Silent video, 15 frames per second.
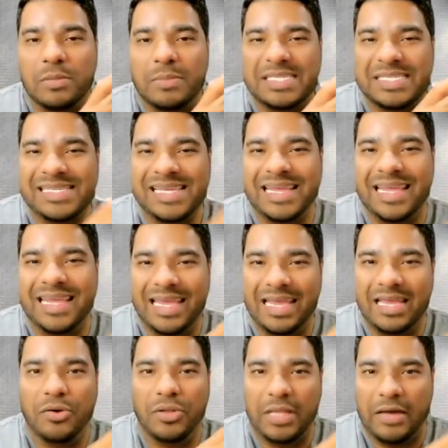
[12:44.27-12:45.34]
to be sitting
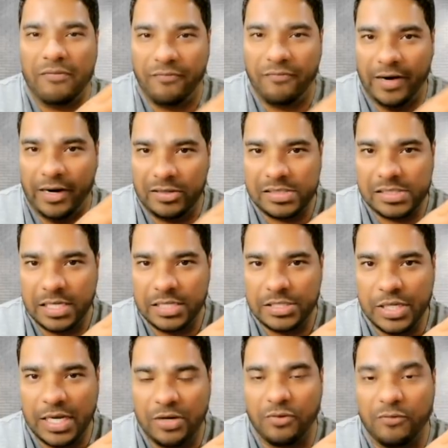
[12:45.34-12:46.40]
in on that fireside
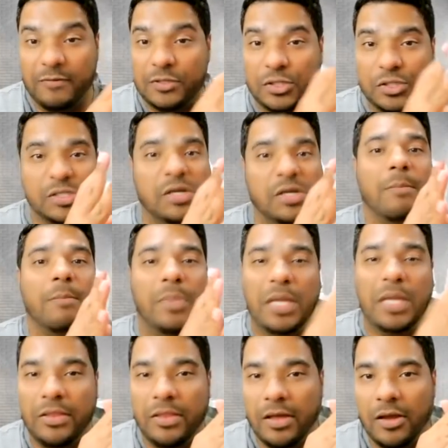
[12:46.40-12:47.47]
chat, or if you're just going to
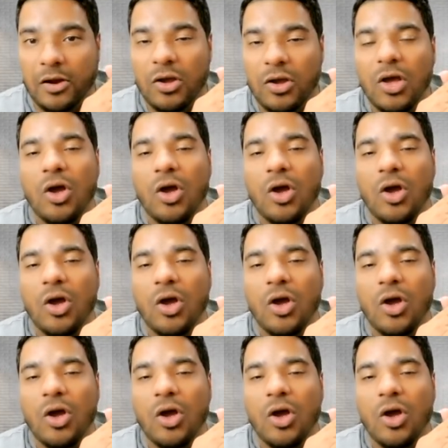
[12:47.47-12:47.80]
be there.